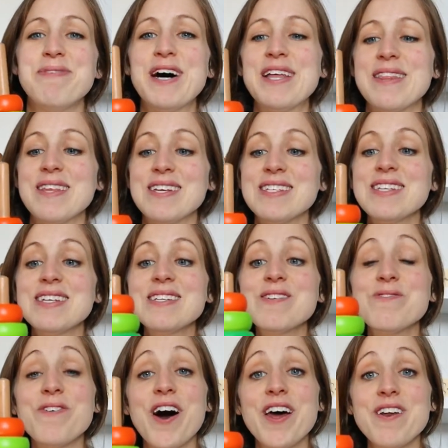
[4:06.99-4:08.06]
But this is
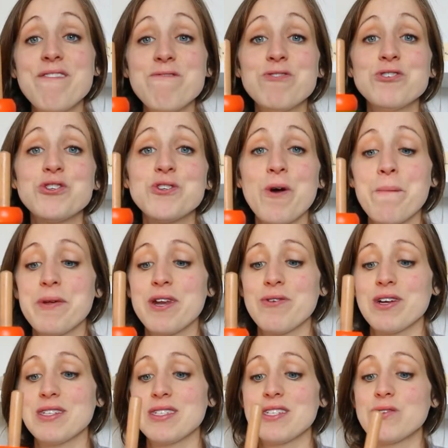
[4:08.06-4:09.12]
fun for so many
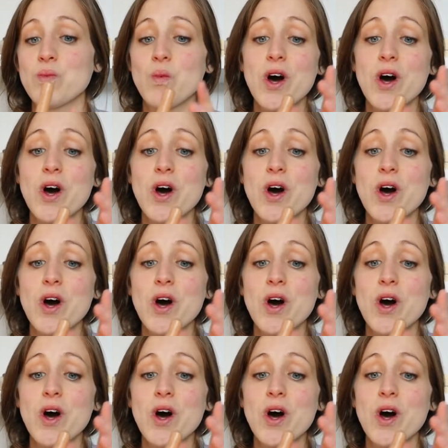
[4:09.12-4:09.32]
reasons.